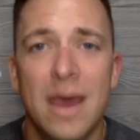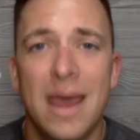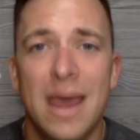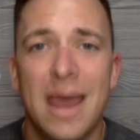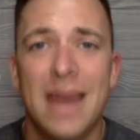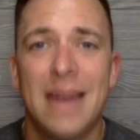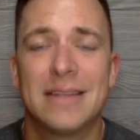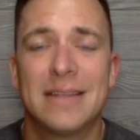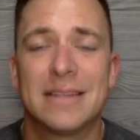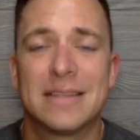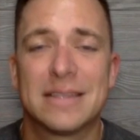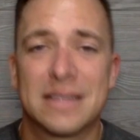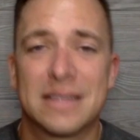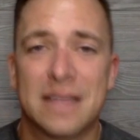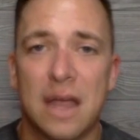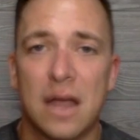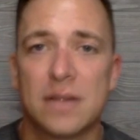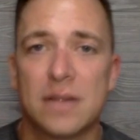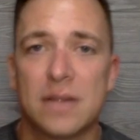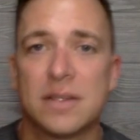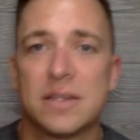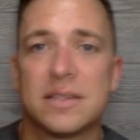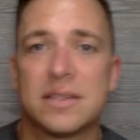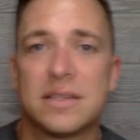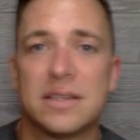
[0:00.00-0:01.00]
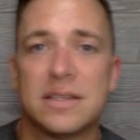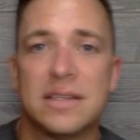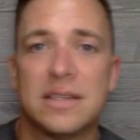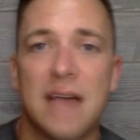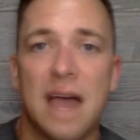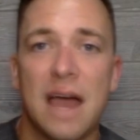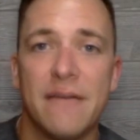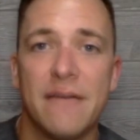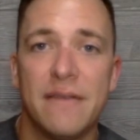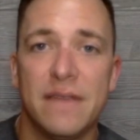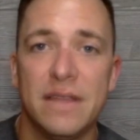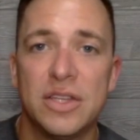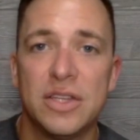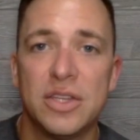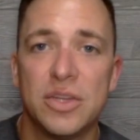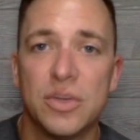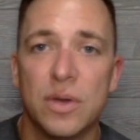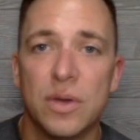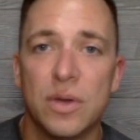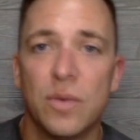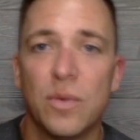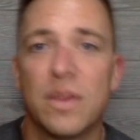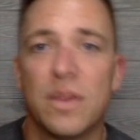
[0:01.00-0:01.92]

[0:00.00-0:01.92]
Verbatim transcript: And it scares us to dive into it.